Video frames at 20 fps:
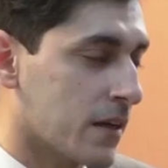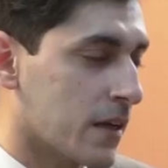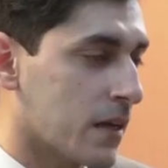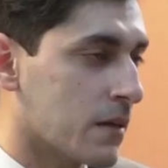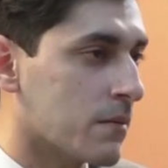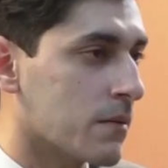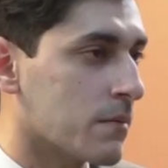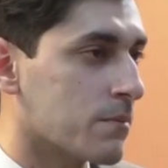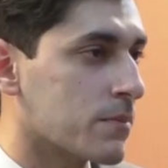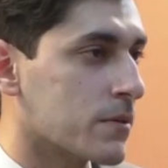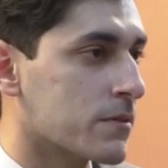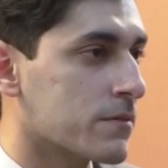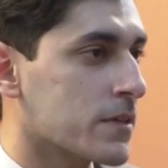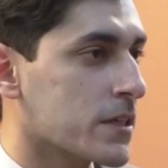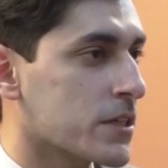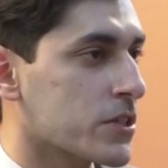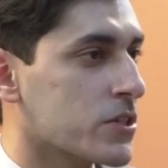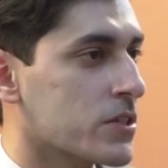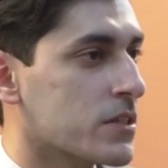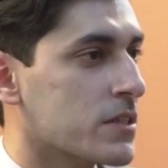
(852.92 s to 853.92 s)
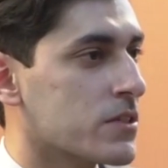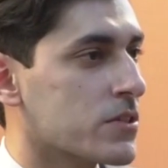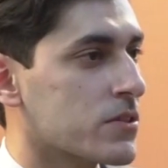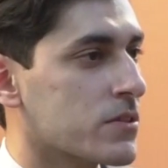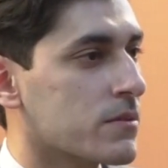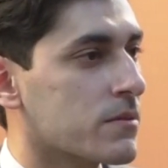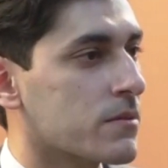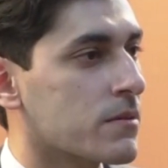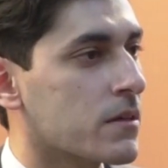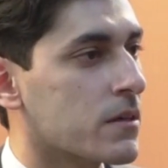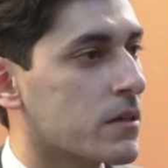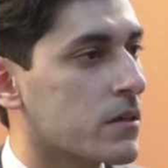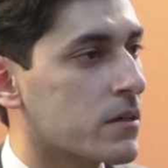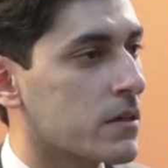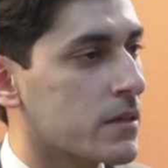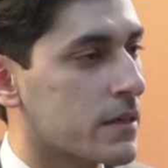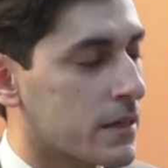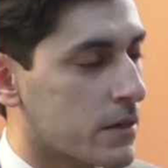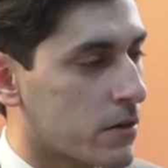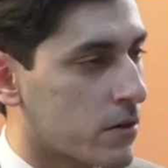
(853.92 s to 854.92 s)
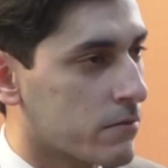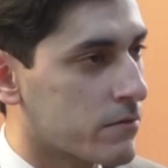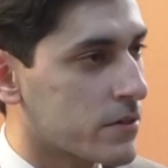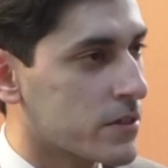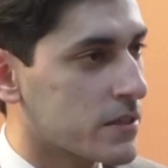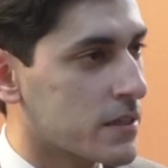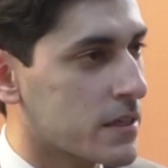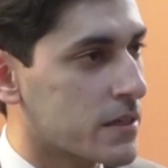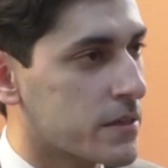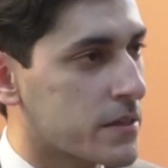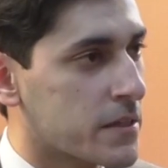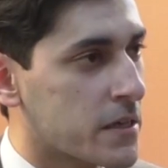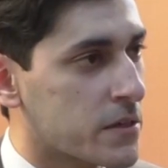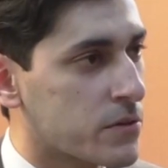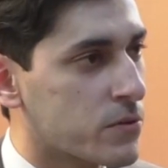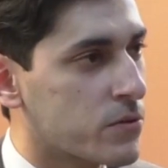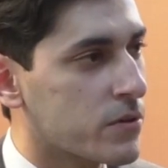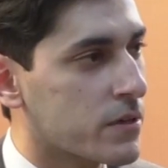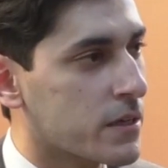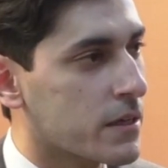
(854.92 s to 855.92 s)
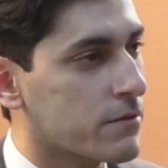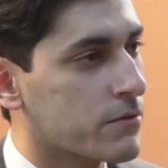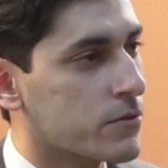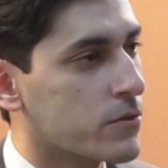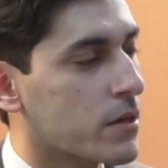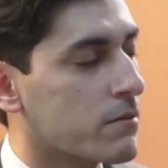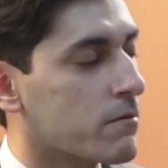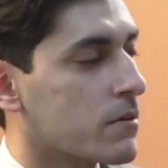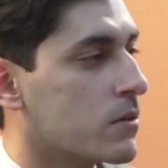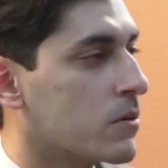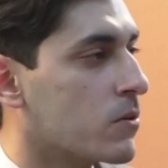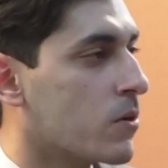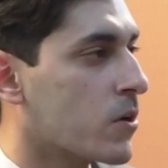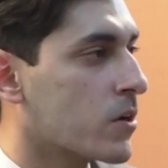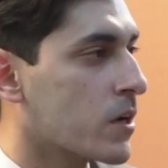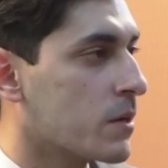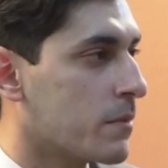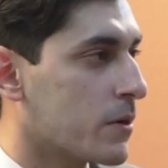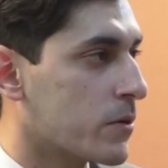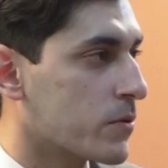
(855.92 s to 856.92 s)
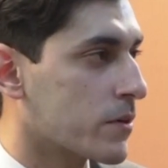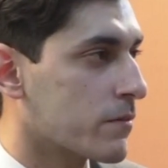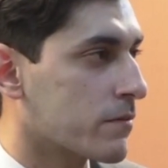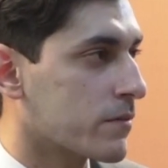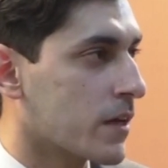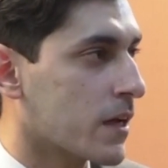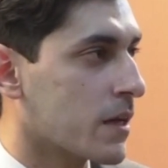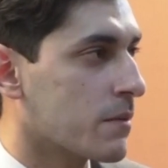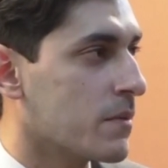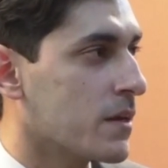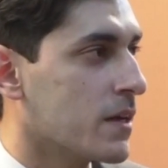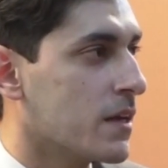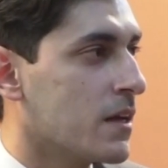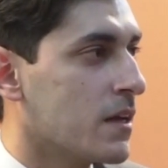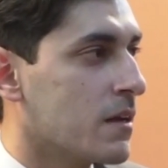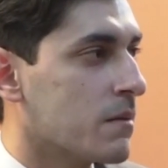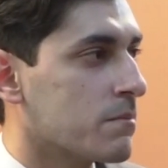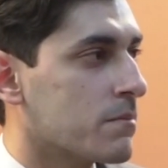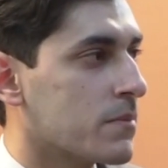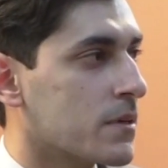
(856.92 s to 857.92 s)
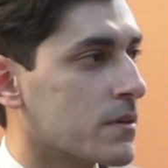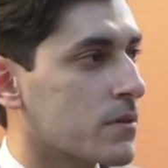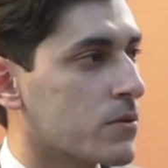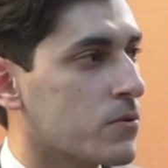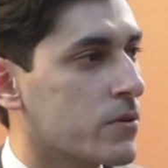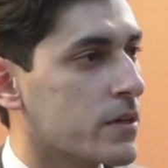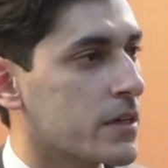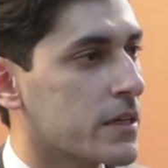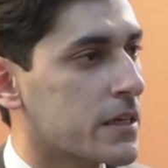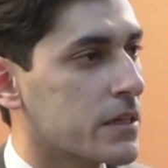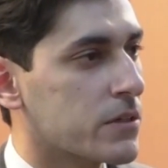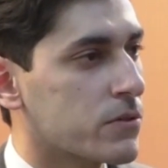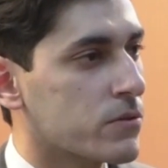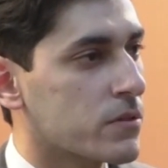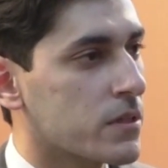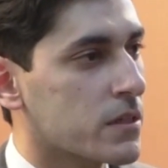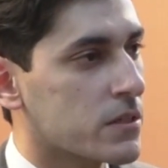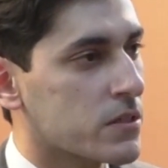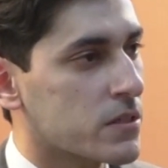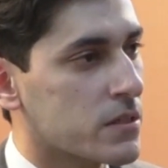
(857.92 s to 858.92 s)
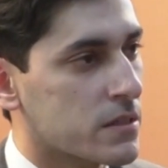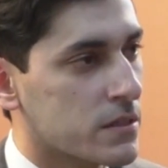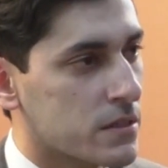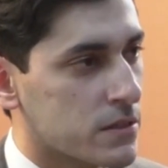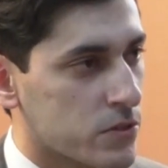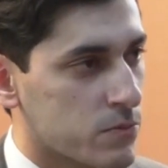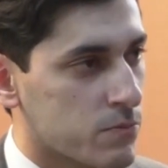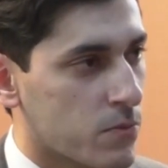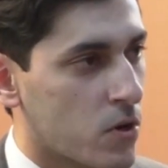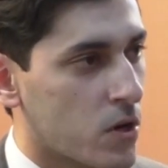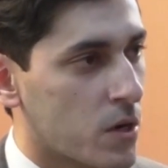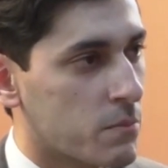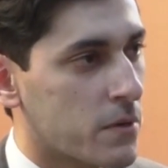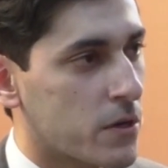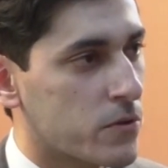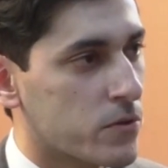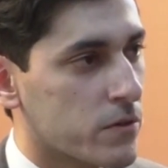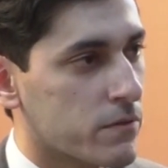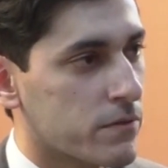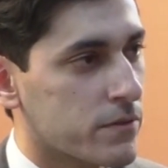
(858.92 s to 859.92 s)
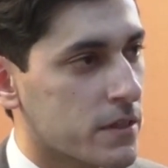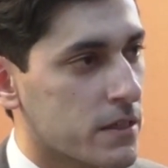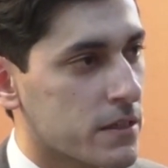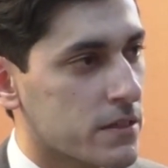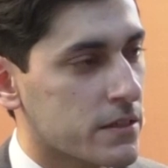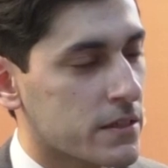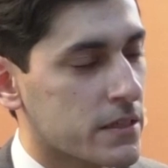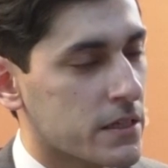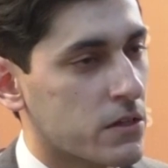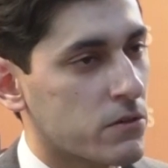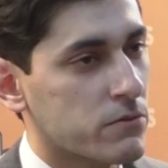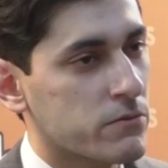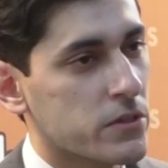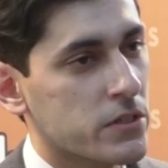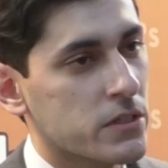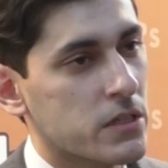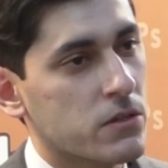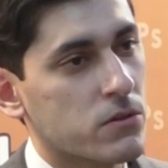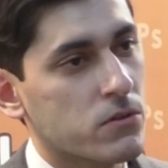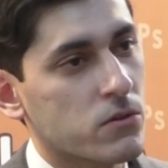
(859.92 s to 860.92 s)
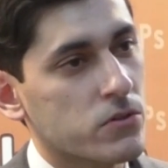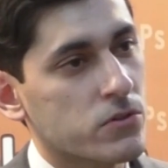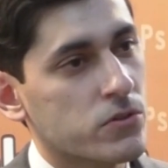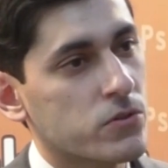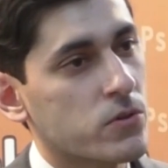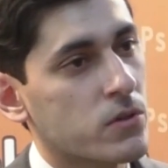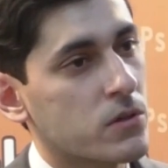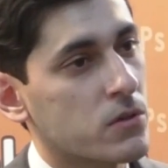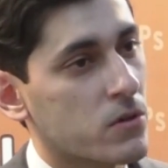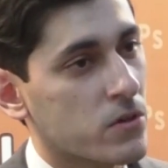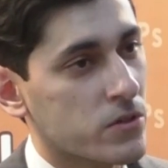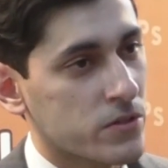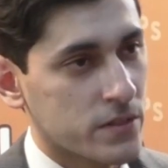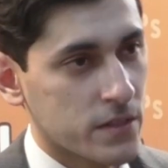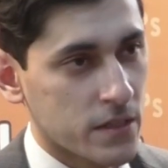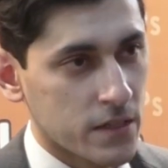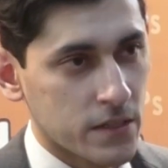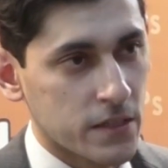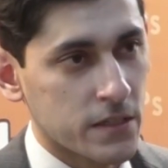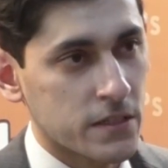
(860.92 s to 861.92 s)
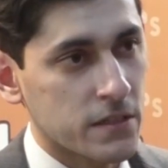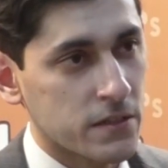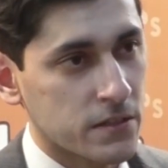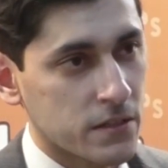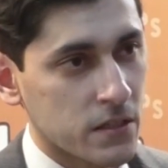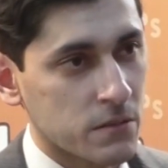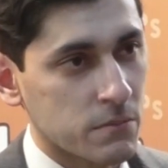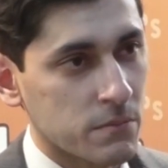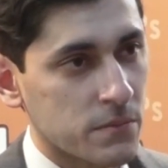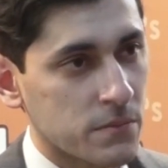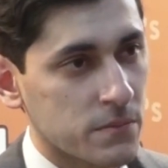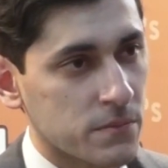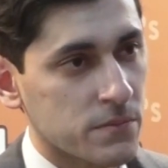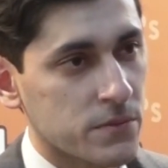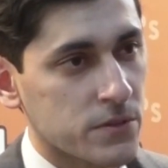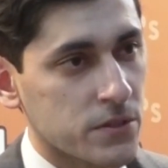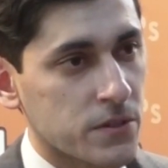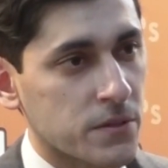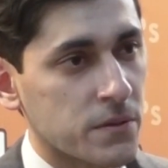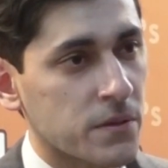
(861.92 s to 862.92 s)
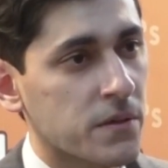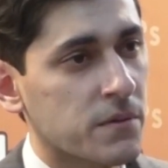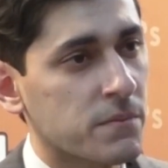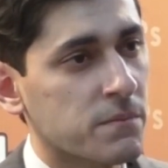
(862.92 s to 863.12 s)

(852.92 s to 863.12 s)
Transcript: And perfection is obviously very good if you have a long amount of time, but going into the small amount of things can obviously cost you a loss in a greater term. So,